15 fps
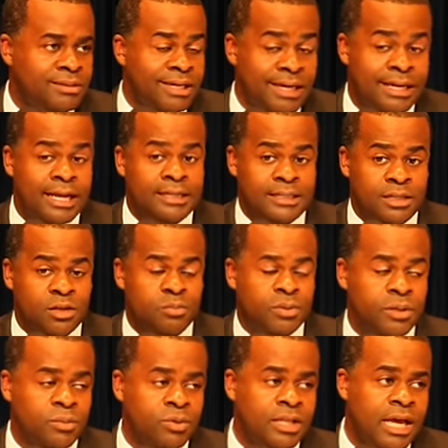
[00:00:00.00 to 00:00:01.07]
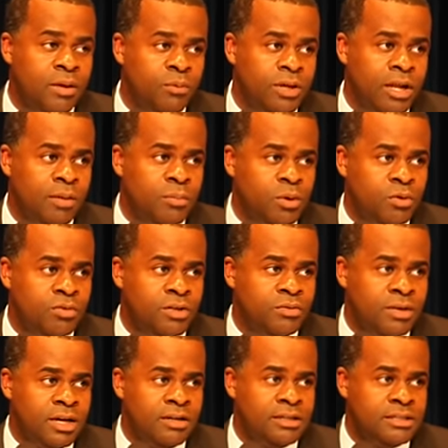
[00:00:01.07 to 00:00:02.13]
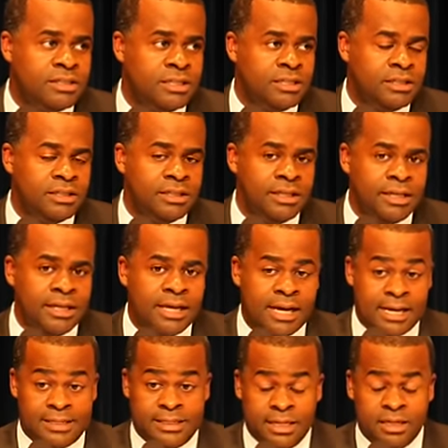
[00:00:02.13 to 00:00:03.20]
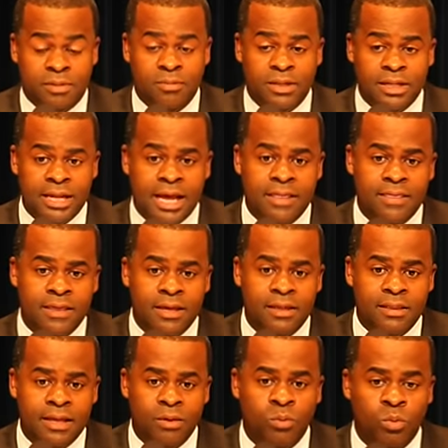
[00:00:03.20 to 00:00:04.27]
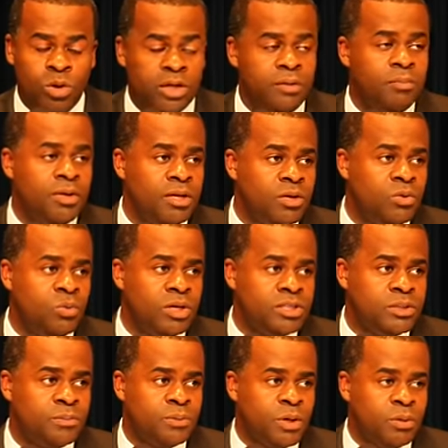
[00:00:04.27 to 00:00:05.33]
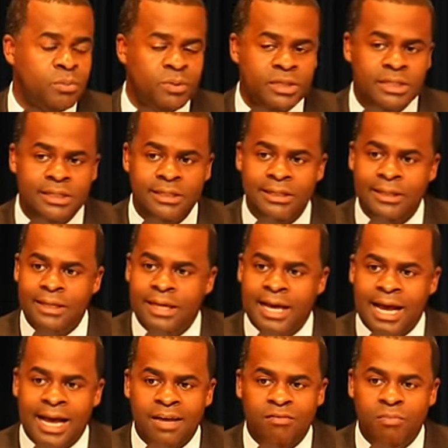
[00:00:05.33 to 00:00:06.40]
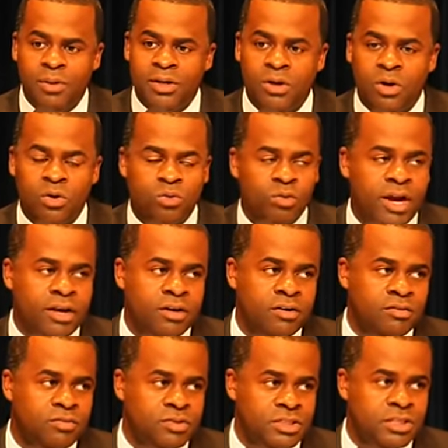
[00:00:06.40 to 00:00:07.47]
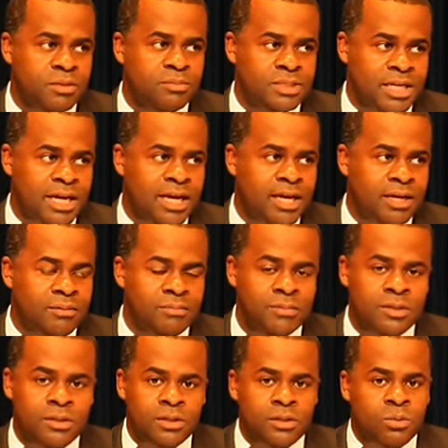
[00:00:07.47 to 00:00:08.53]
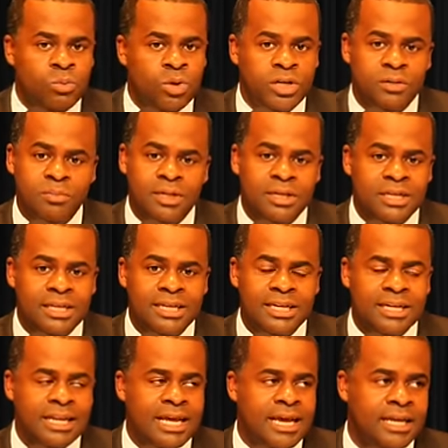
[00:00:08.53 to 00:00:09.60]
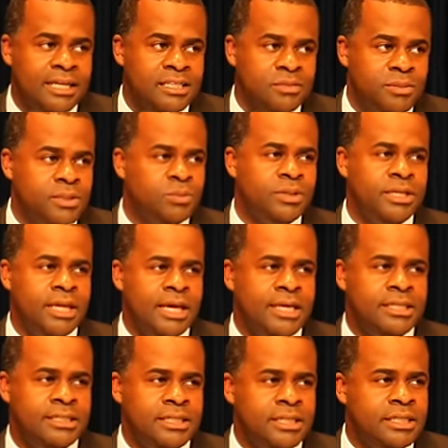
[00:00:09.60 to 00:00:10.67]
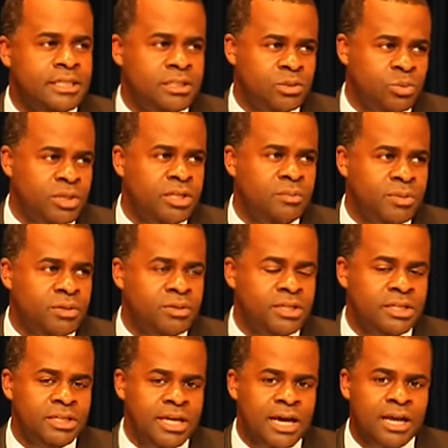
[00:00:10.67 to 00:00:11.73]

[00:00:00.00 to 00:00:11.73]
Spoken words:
And I tell people that when I'm moving around the city. I tell them that I think that 1 mil was appropriate. I have been on record for some time. 1 mil in Atlanta is between $18 and $20 million.